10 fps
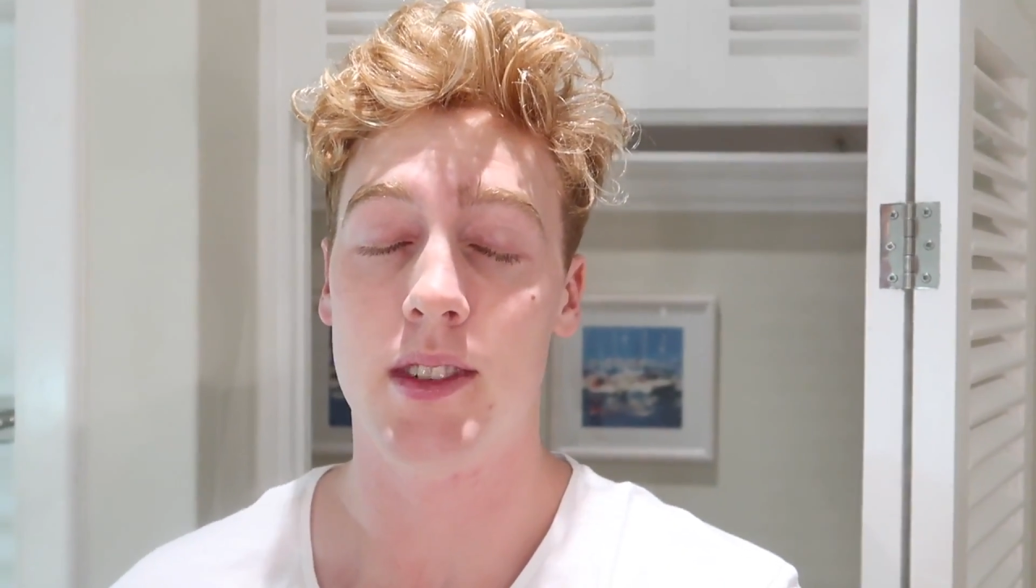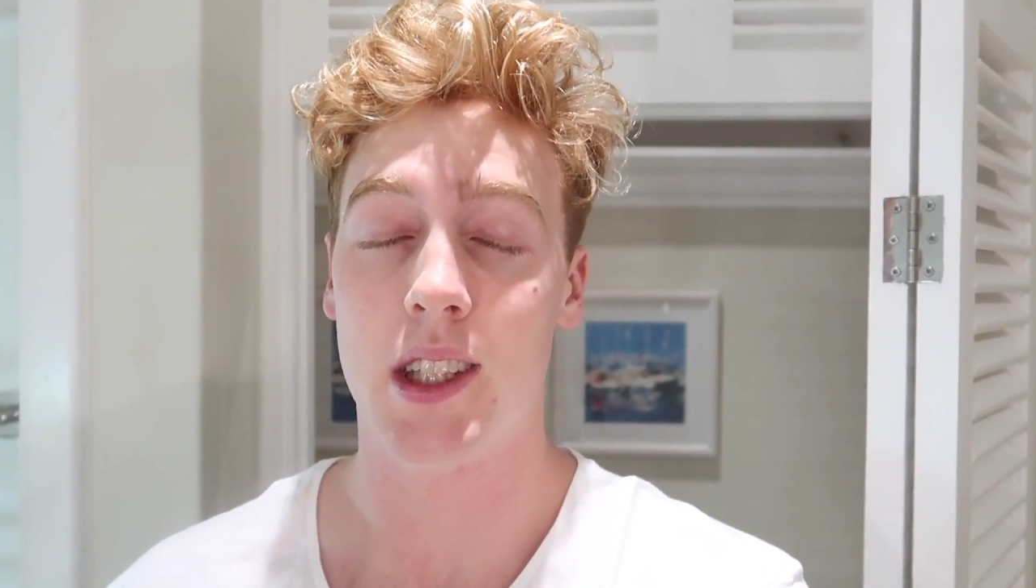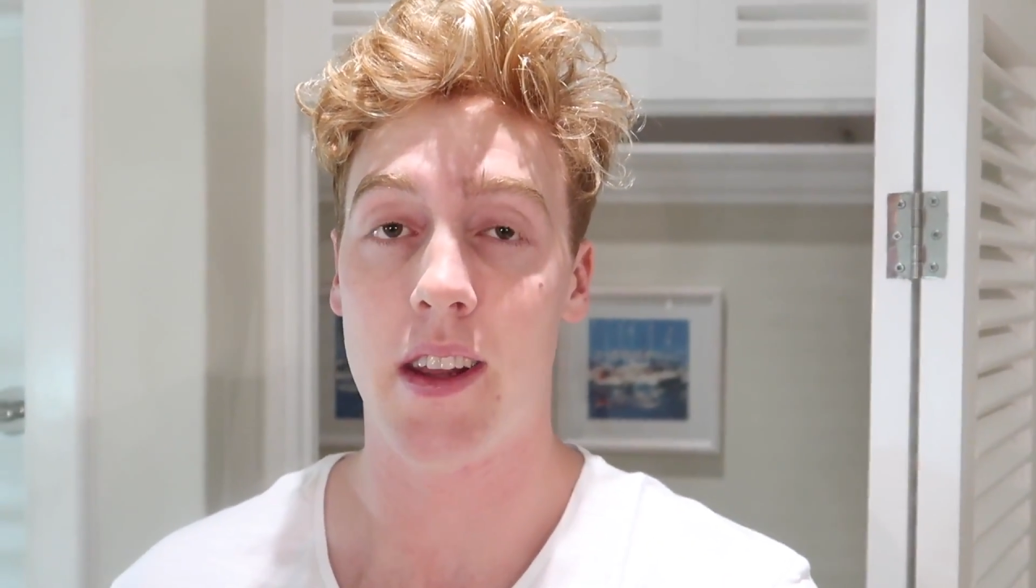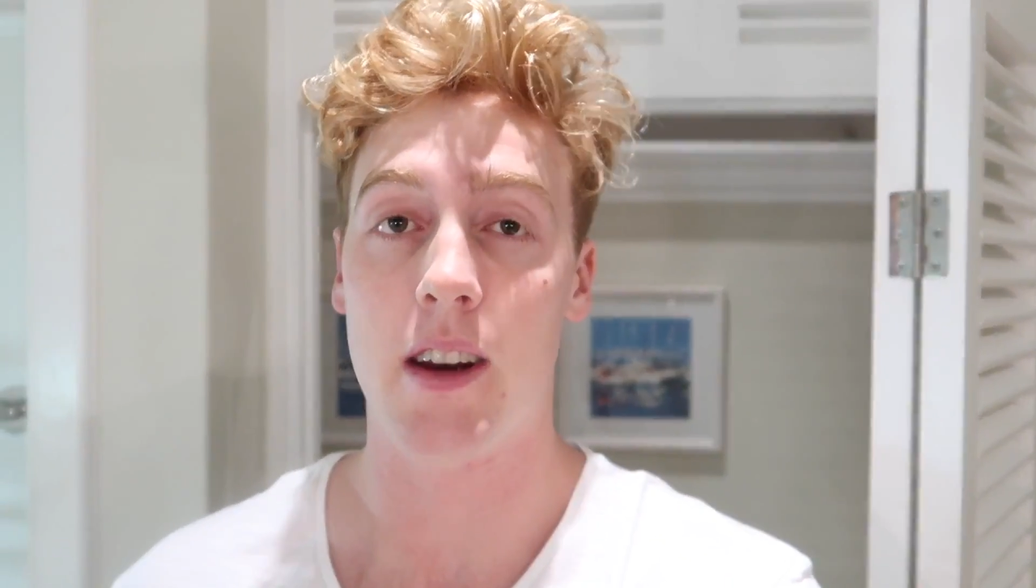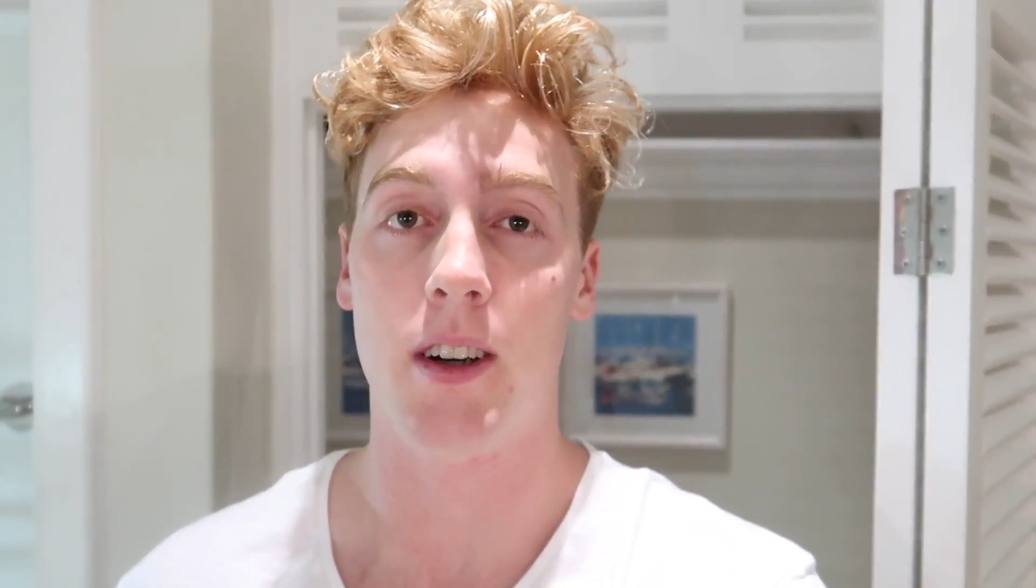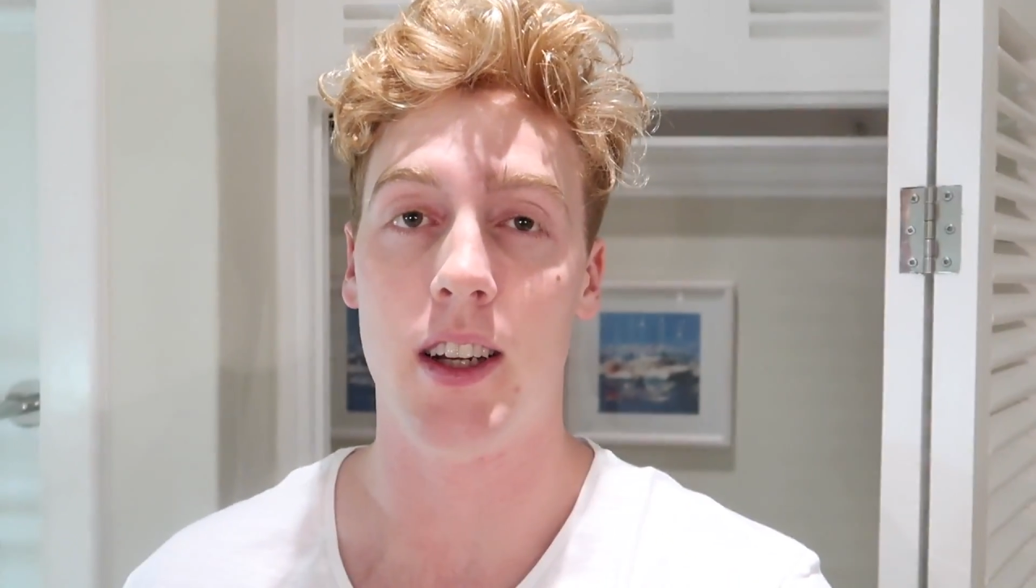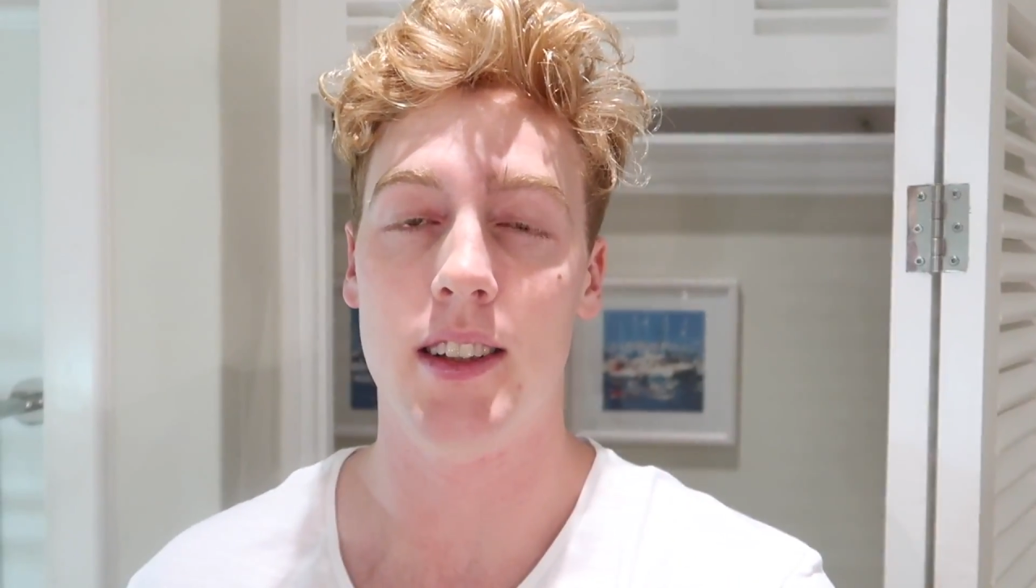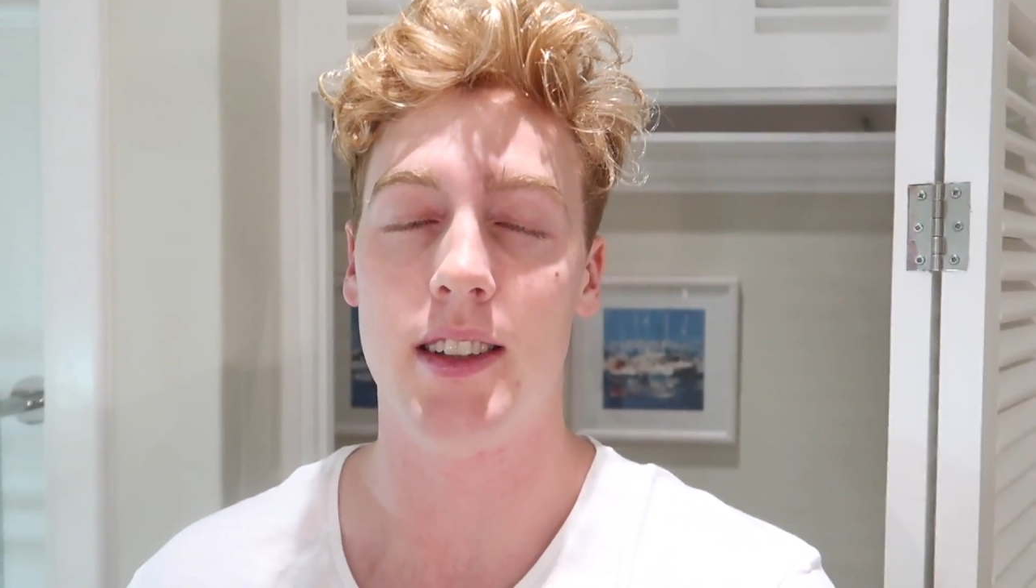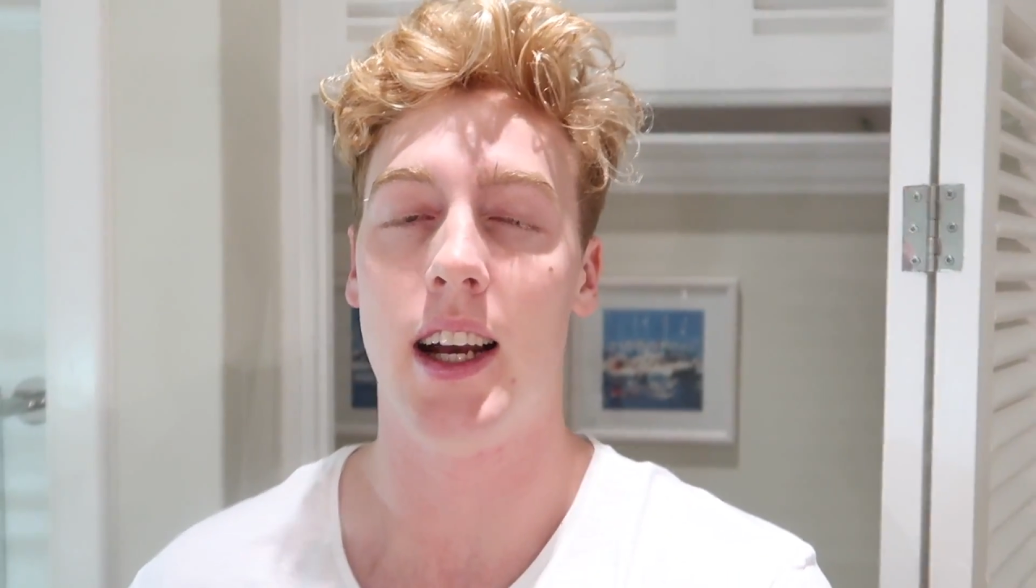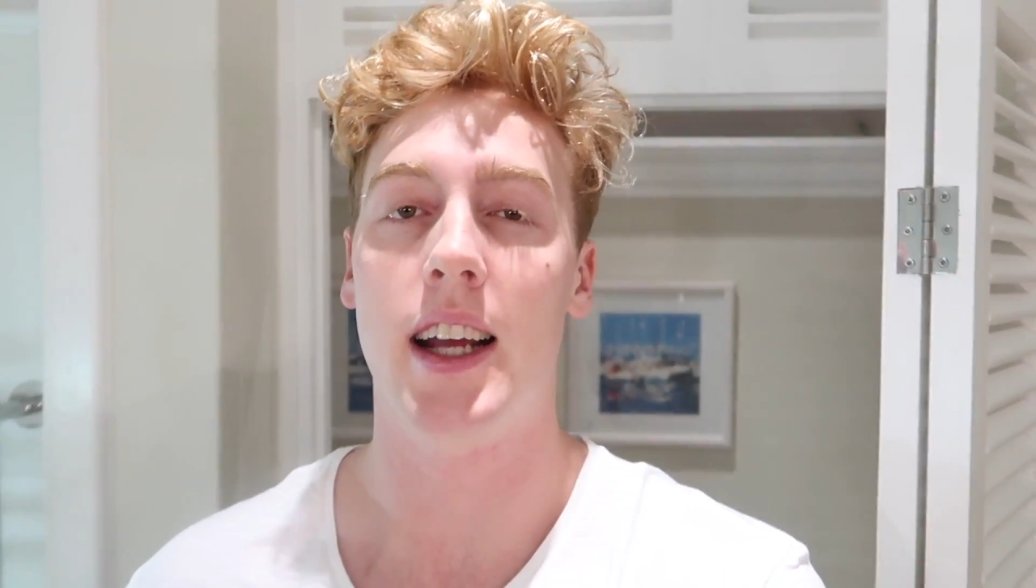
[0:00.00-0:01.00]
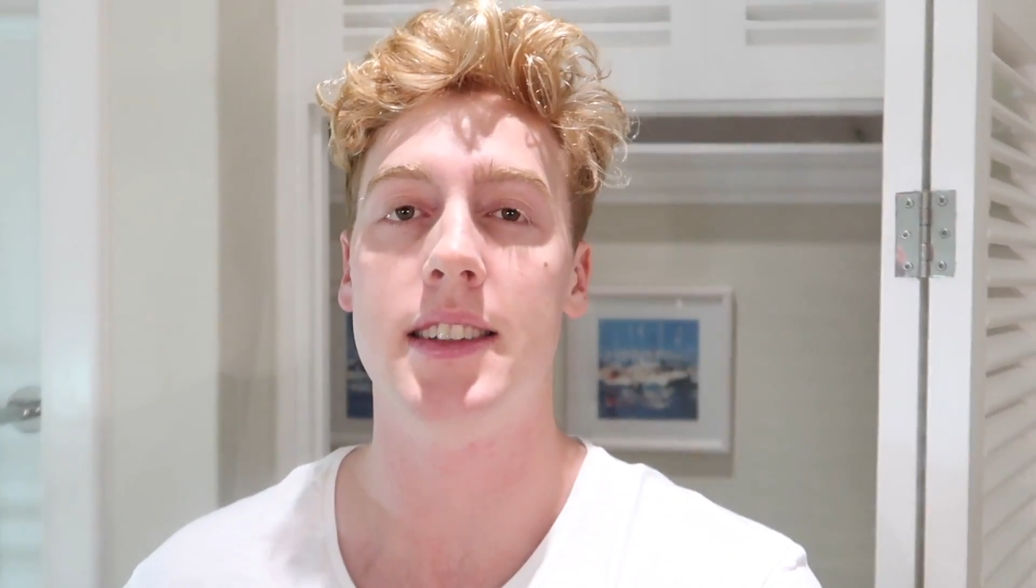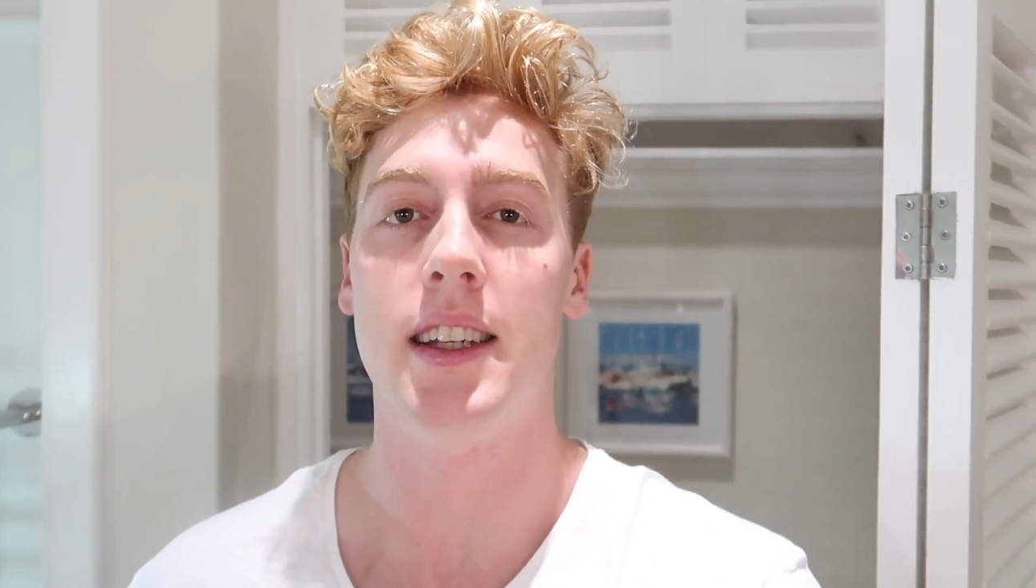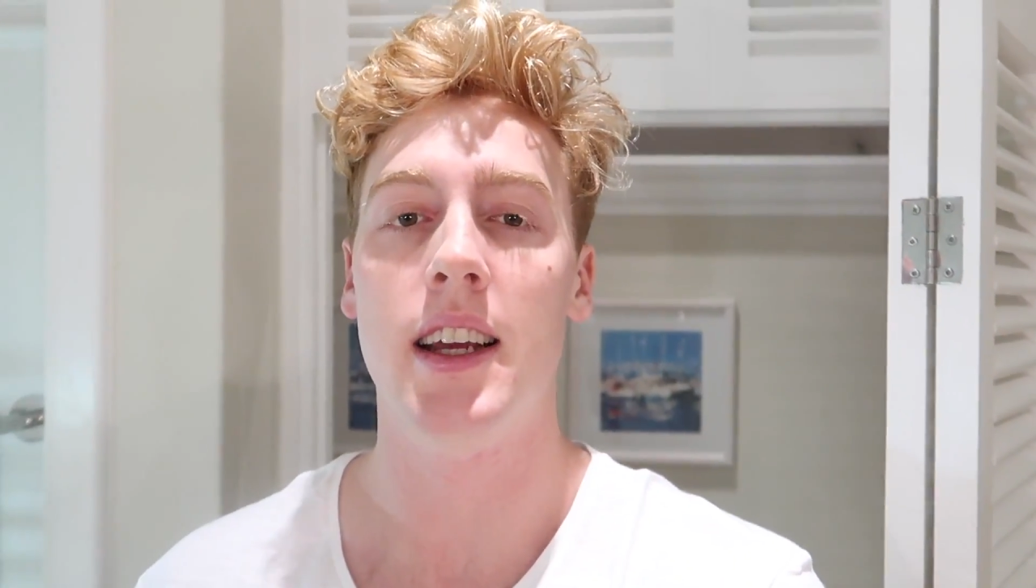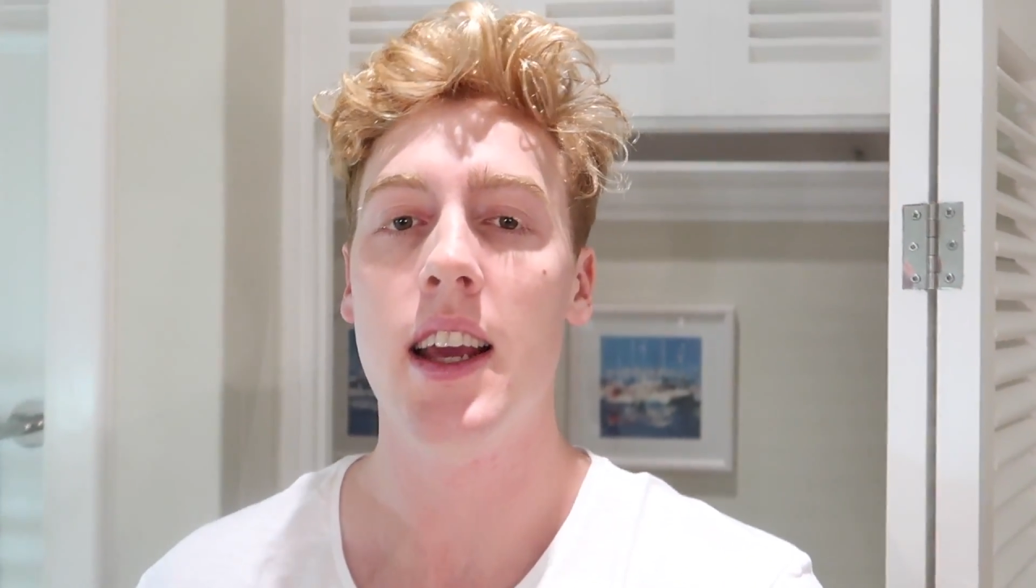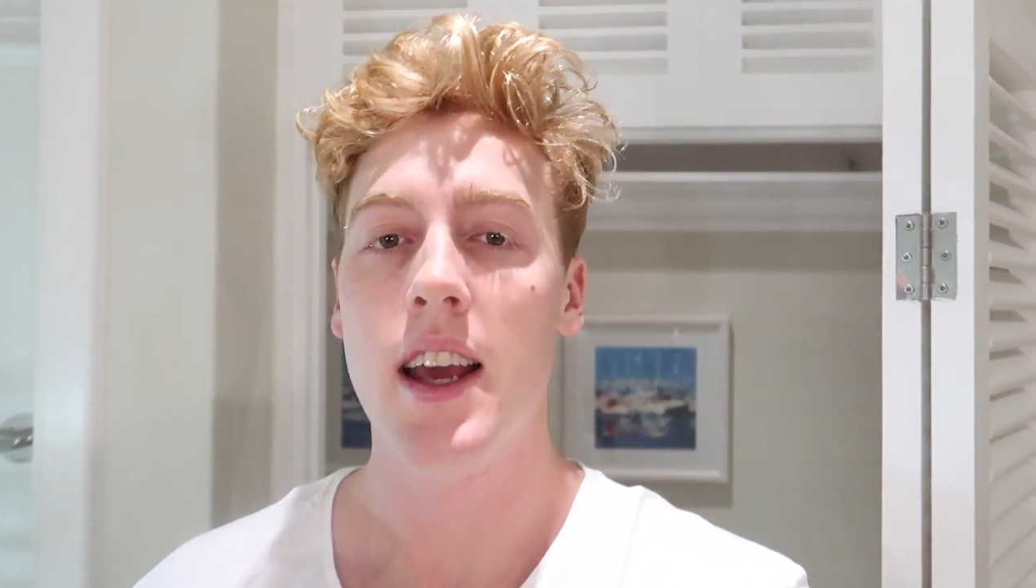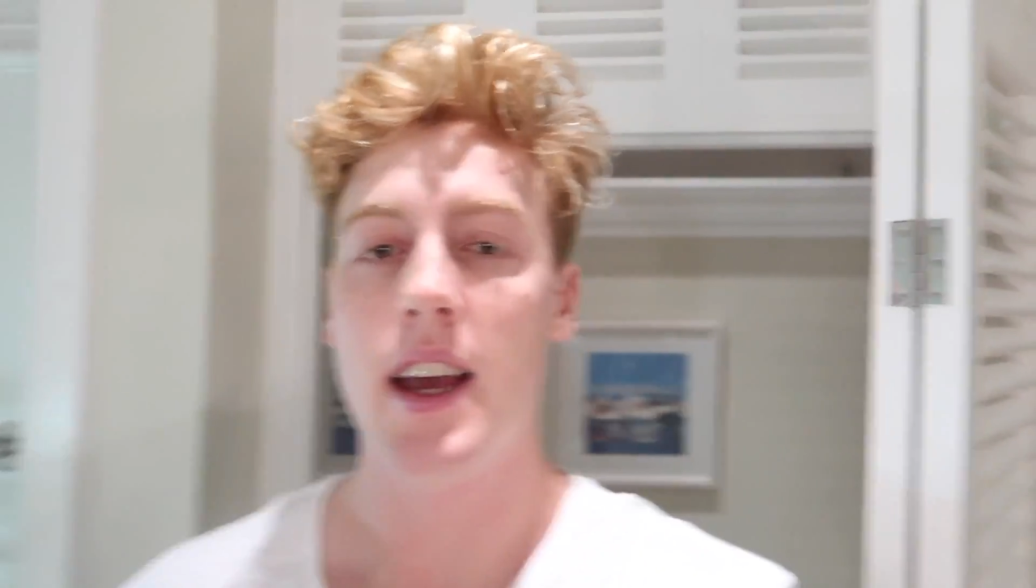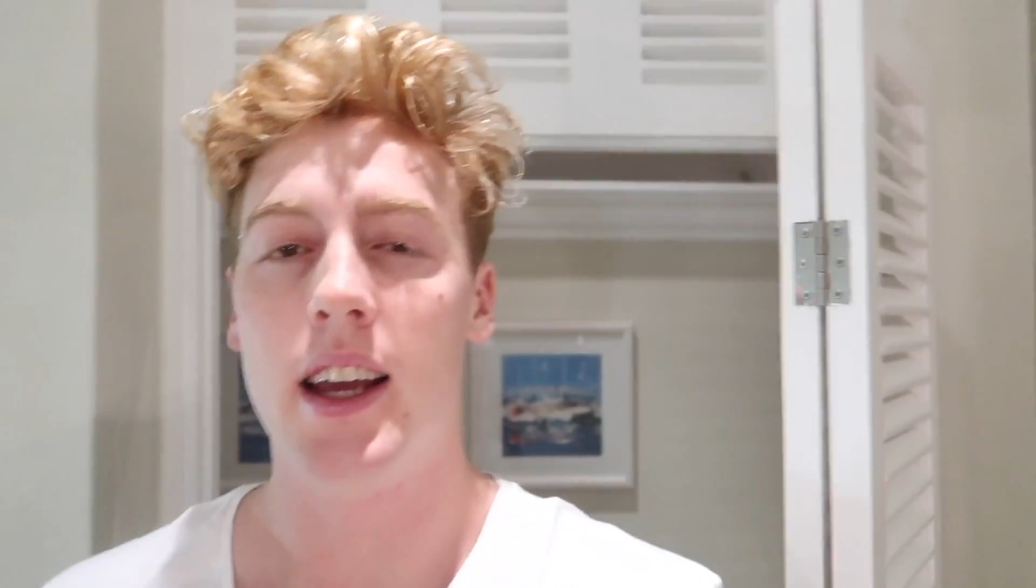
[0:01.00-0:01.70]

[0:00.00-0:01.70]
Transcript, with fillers: South Africa, to Knysna.